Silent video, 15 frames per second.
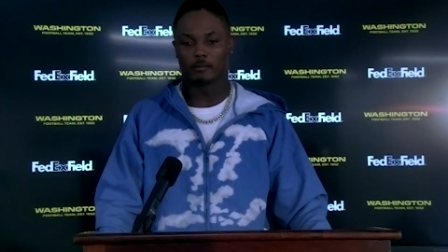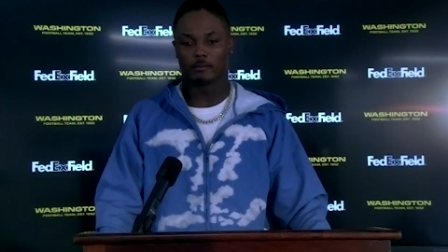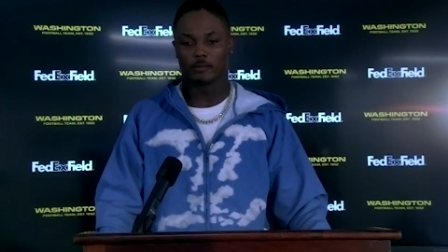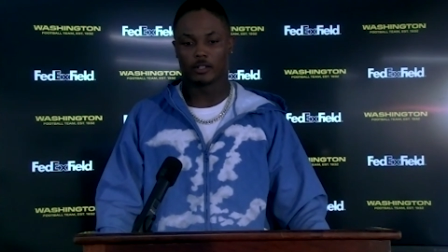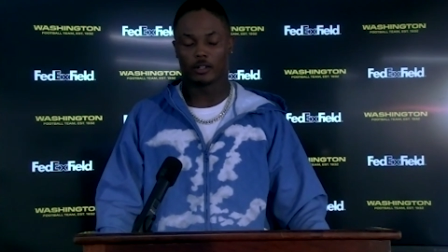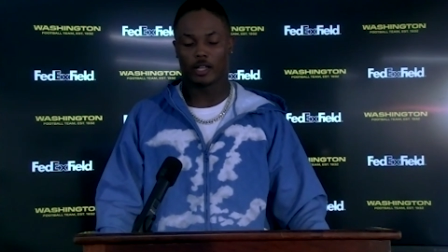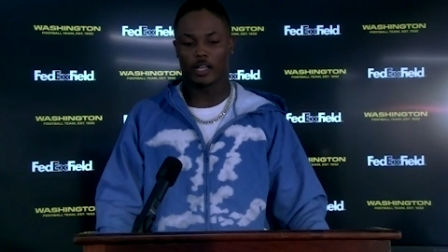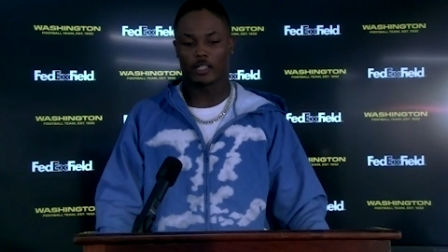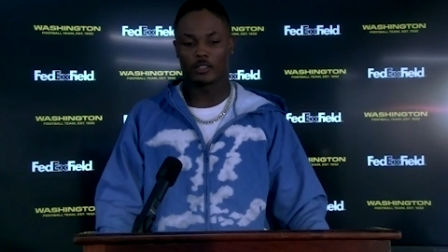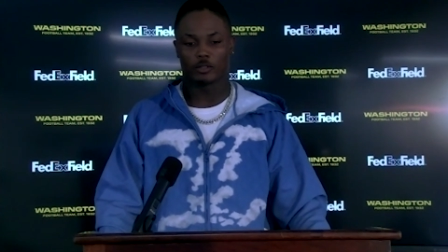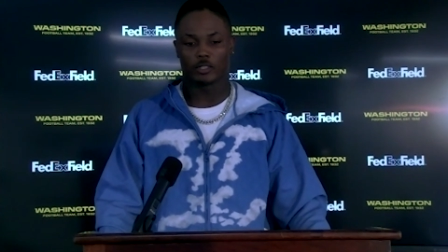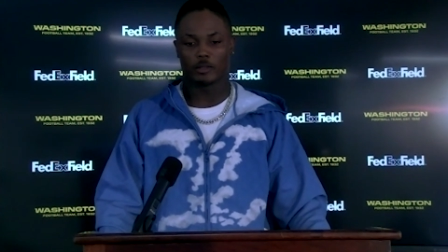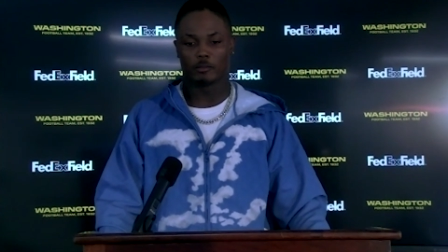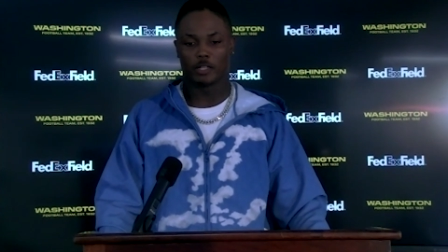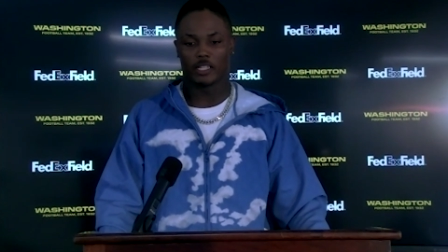You know, guys
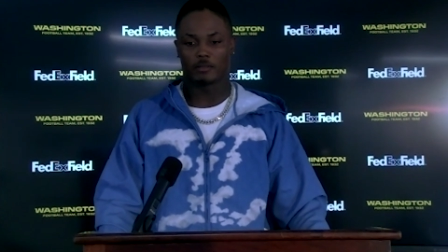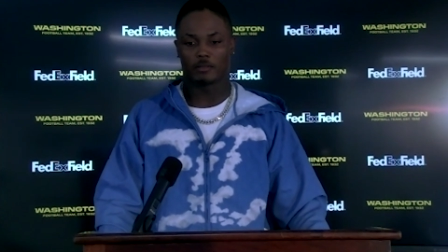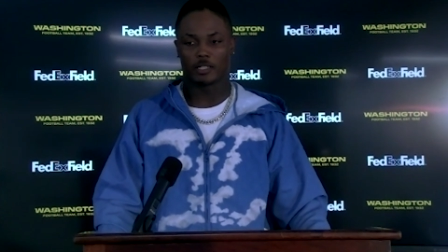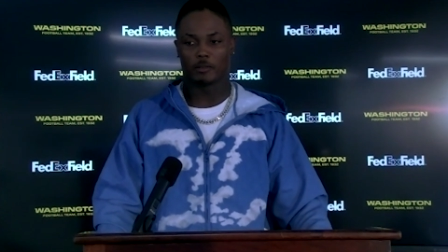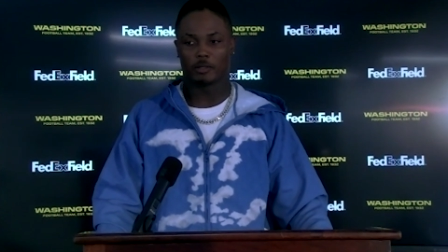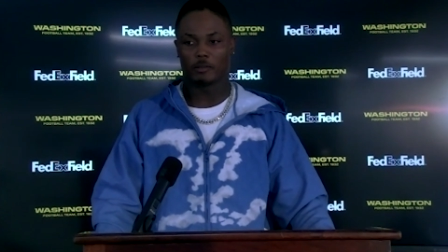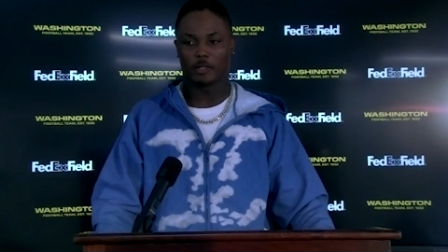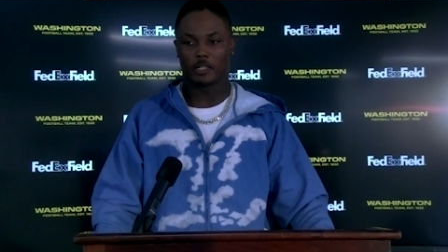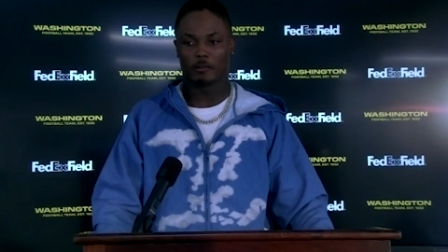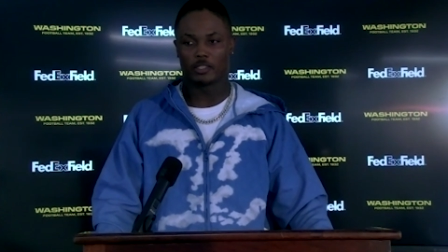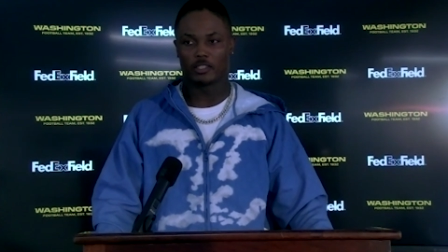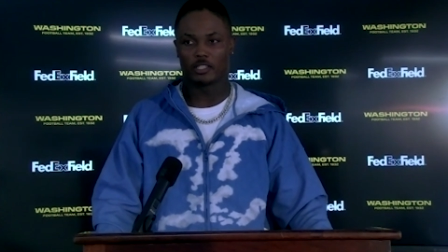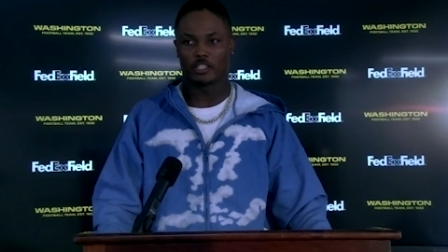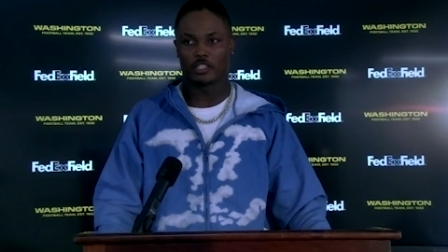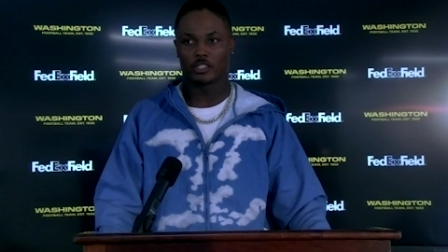really blessed me to put me in a
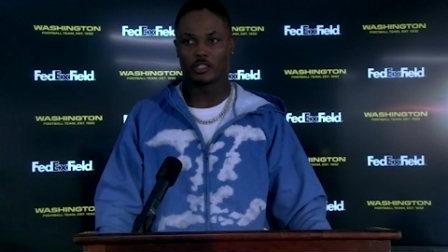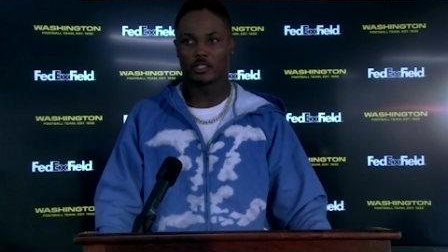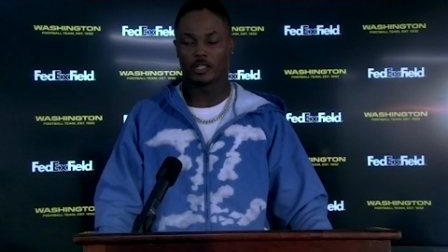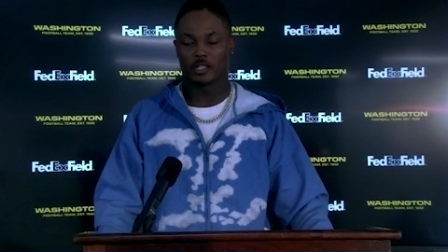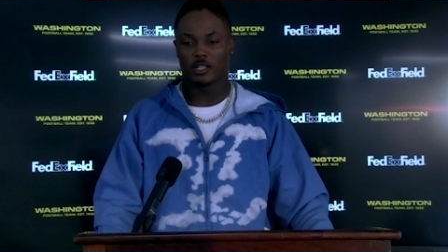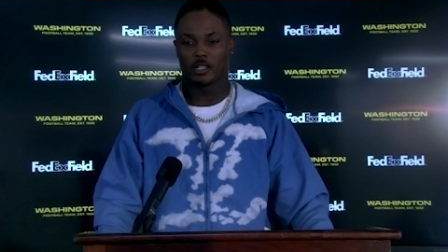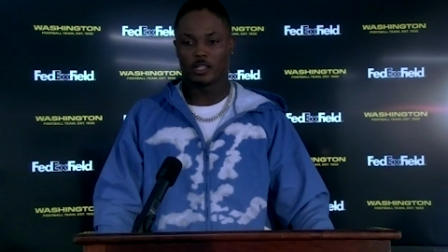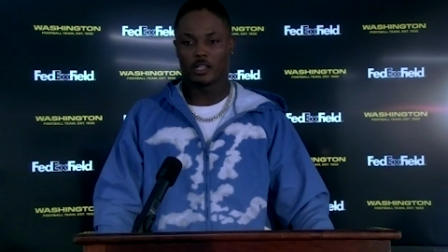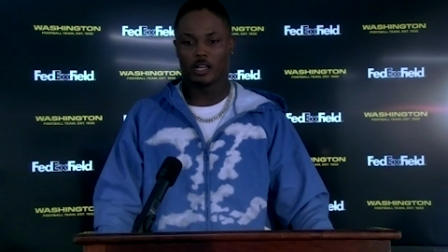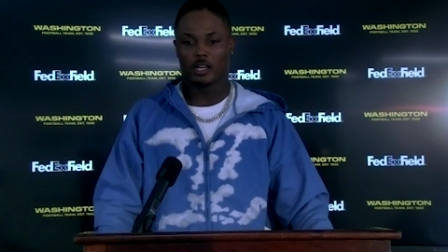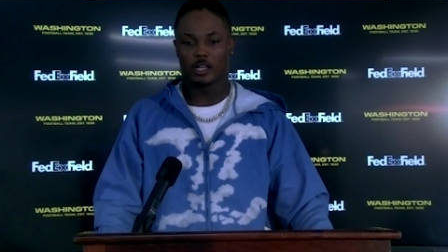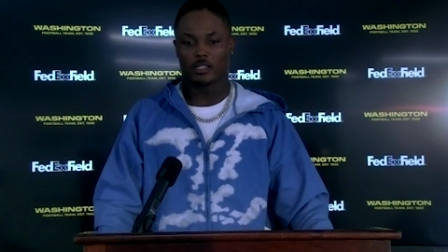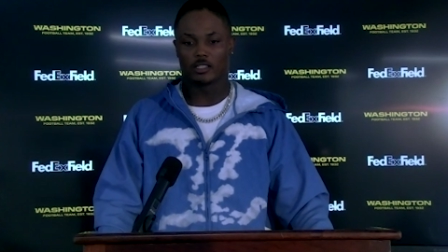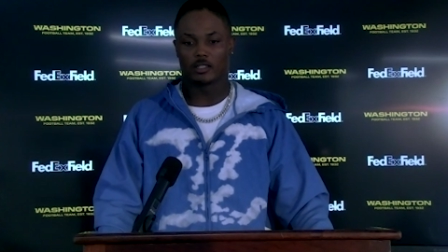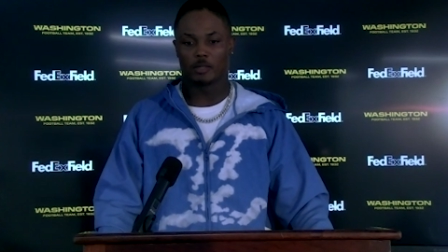position
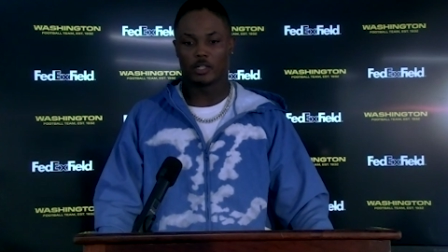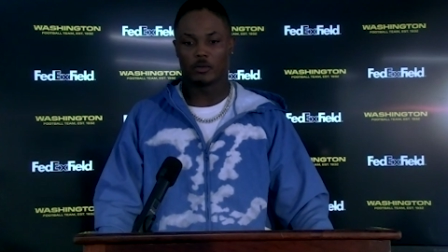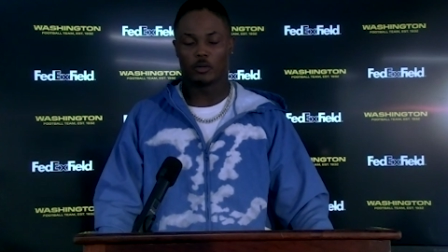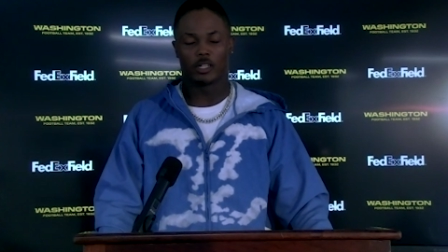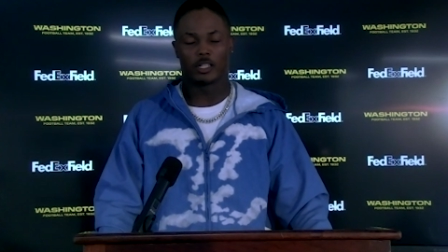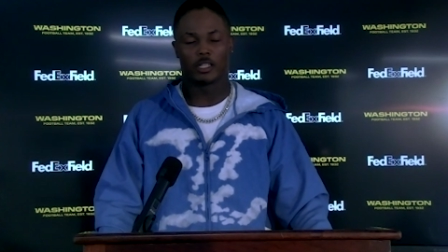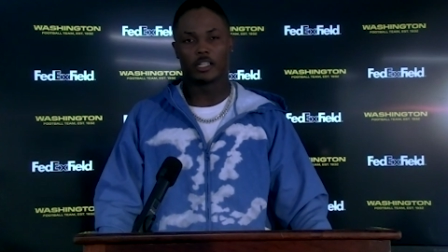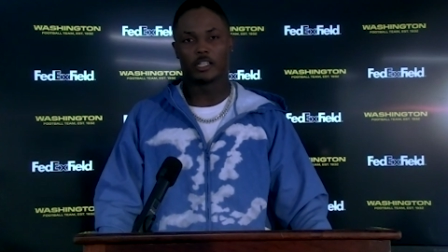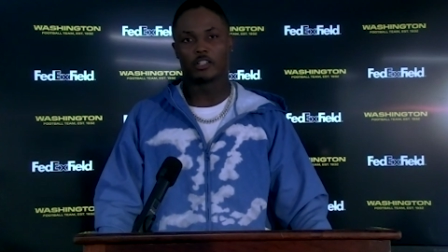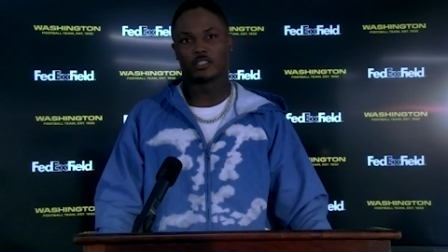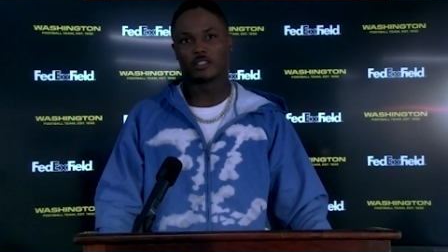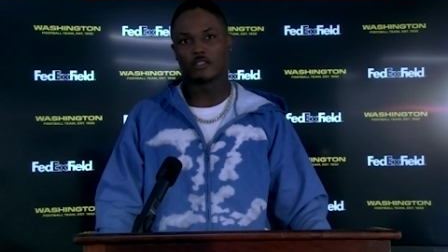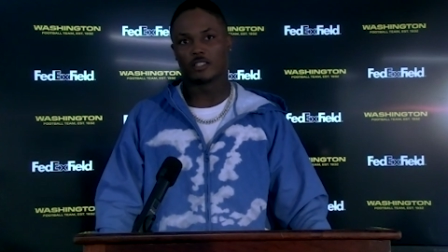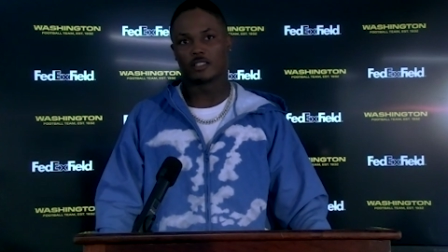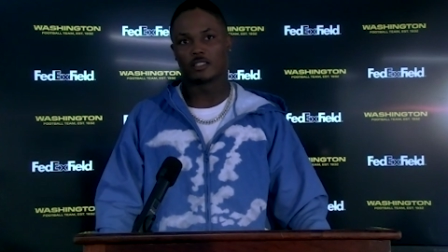to be one of the leaders
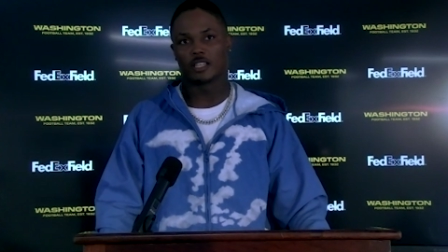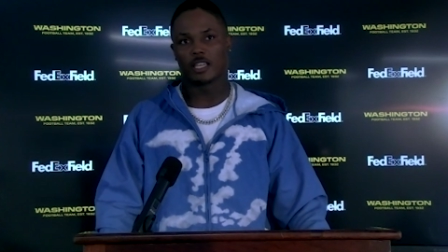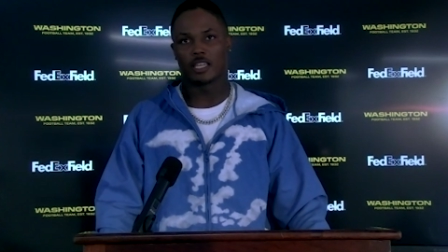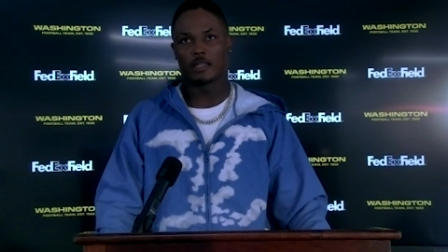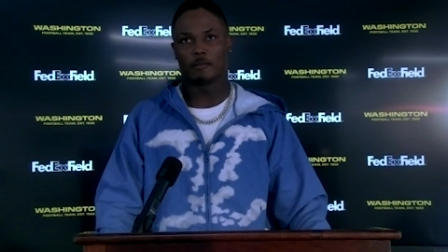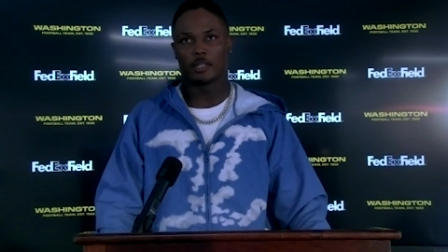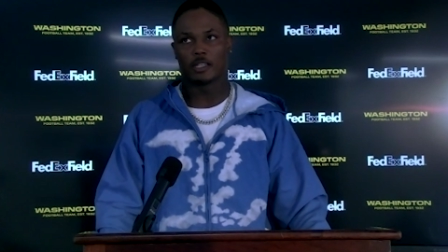of this team.